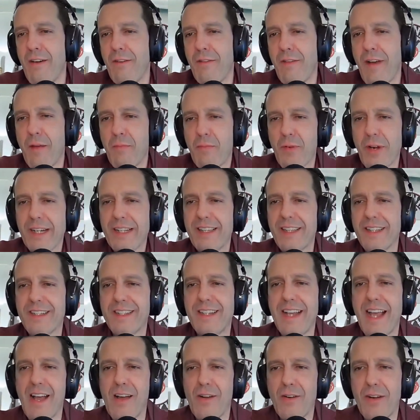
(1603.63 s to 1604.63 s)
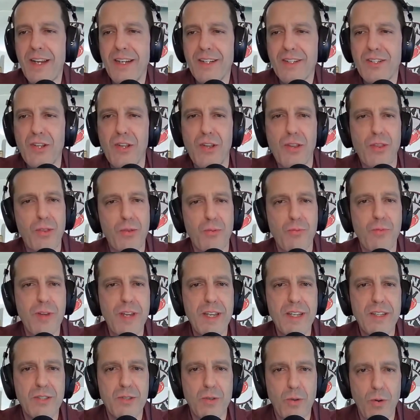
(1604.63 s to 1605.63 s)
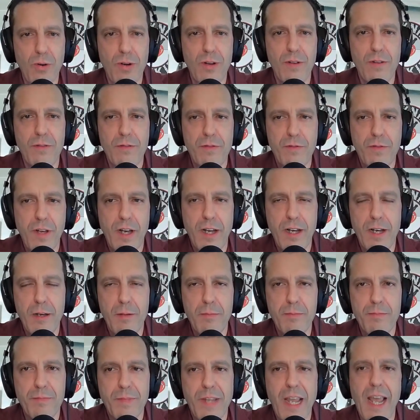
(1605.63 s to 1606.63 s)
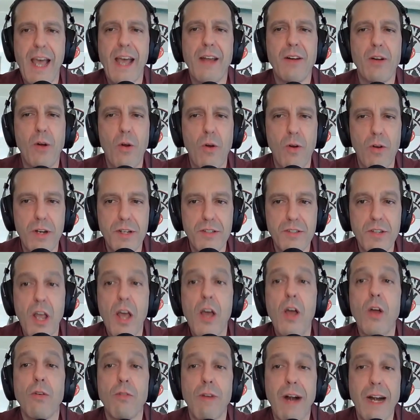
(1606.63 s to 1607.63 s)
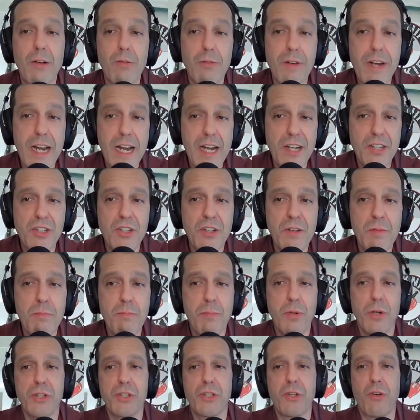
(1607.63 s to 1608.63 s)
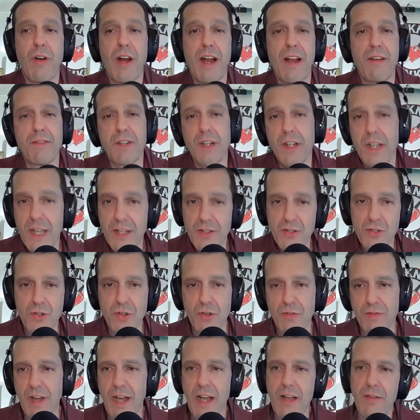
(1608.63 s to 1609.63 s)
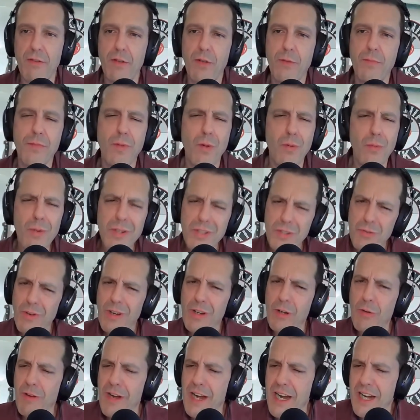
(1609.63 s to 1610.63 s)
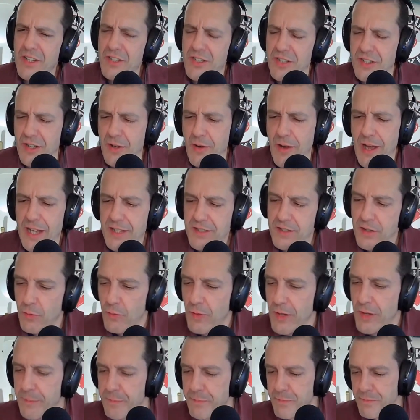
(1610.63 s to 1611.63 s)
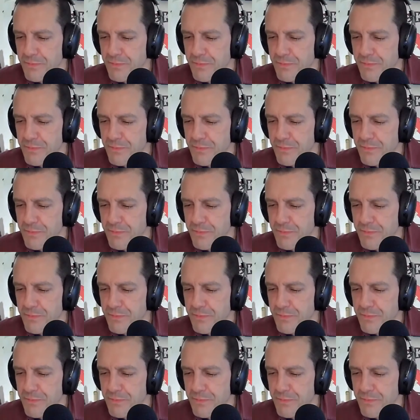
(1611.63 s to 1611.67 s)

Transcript: break this down into three sort of categories: recreation, bushcraft, and survival. What's recreation, you ask? Well,